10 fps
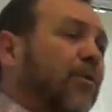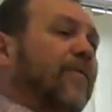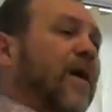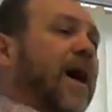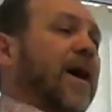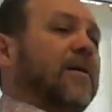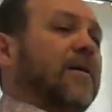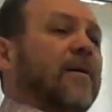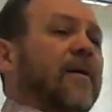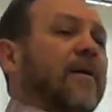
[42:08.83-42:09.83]

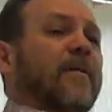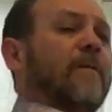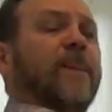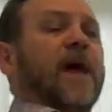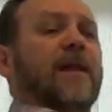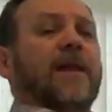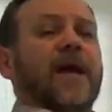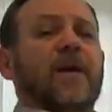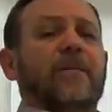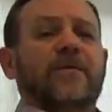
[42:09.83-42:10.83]
provide that
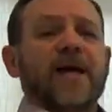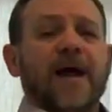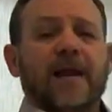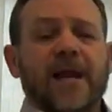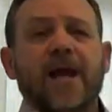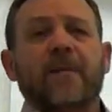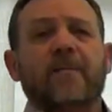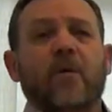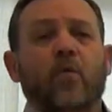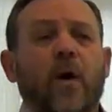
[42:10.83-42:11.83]
lamb, and that
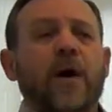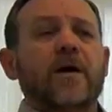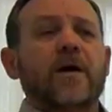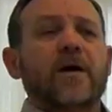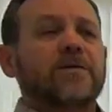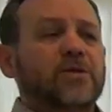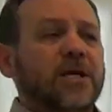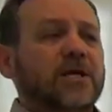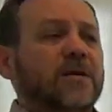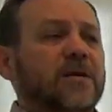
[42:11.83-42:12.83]
lamb was
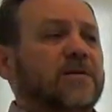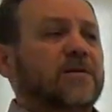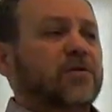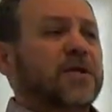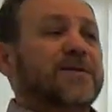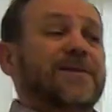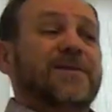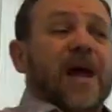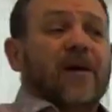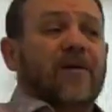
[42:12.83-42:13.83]
Jesus, and
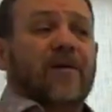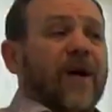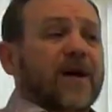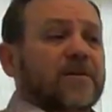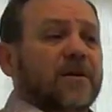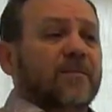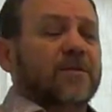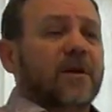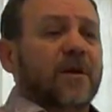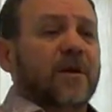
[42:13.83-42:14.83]
Jesus sacrificed
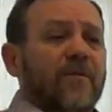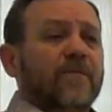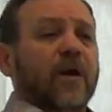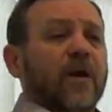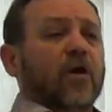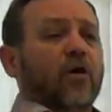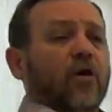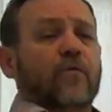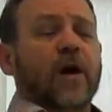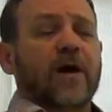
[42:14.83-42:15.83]
Himself
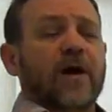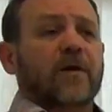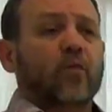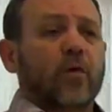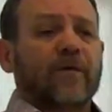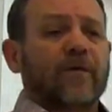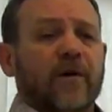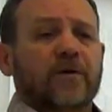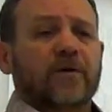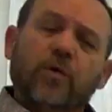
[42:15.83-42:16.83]
for every one
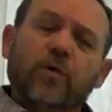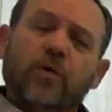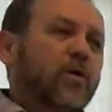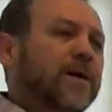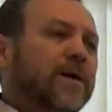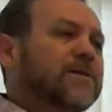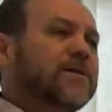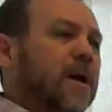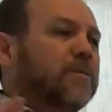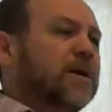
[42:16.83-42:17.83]
of us. Will you
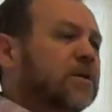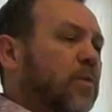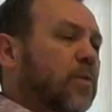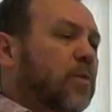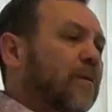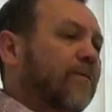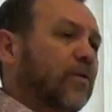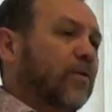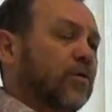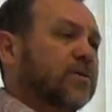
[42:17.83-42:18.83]
accept His
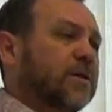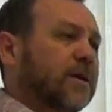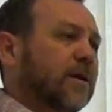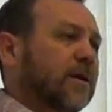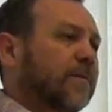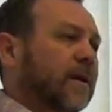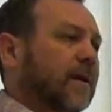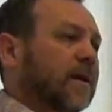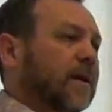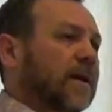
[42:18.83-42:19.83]
payment for your sin?
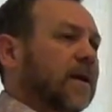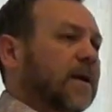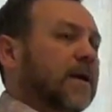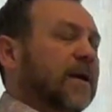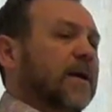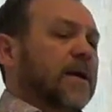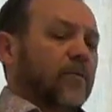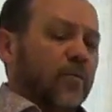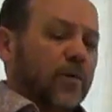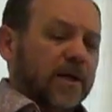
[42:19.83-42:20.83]

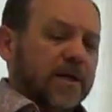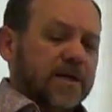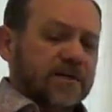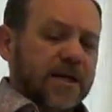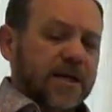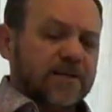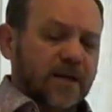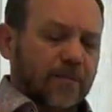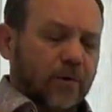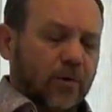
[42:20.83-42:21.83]
It really is that
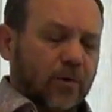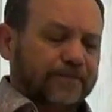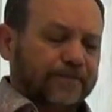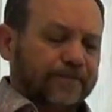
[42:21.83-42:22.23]
simple.